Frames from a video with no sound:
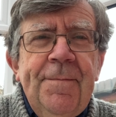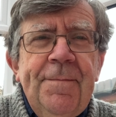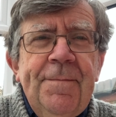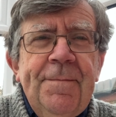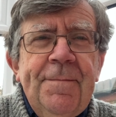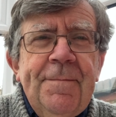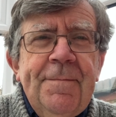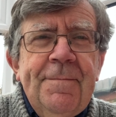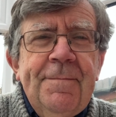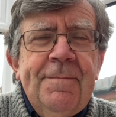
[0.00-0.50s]

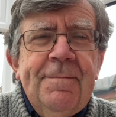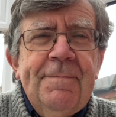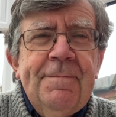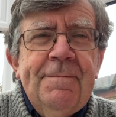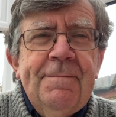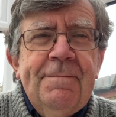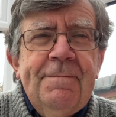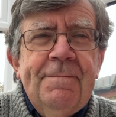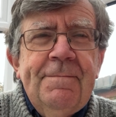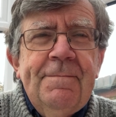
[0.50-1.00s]

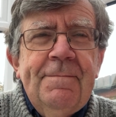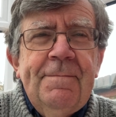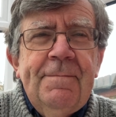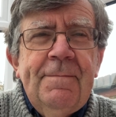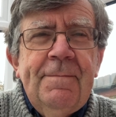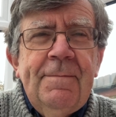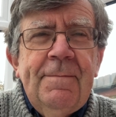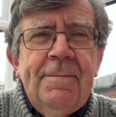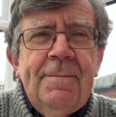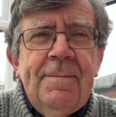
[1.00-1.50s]

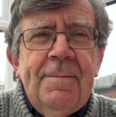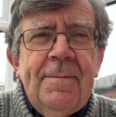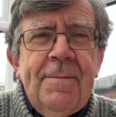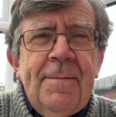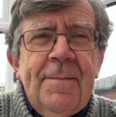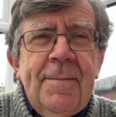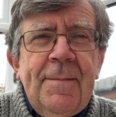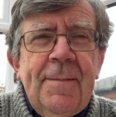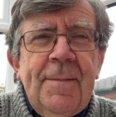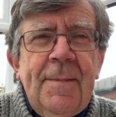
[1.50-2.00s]

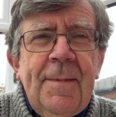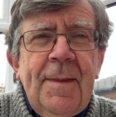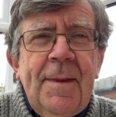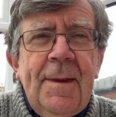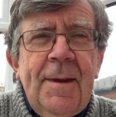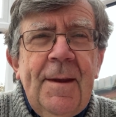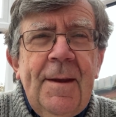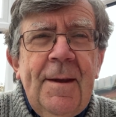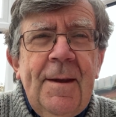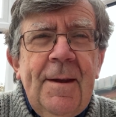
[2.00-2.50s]

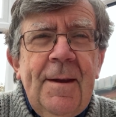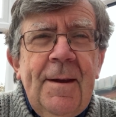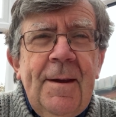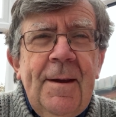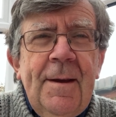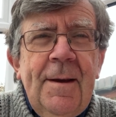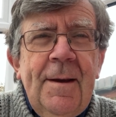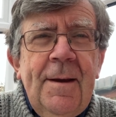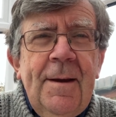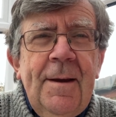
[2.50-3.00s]

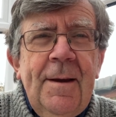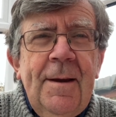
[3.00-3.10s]
(silence)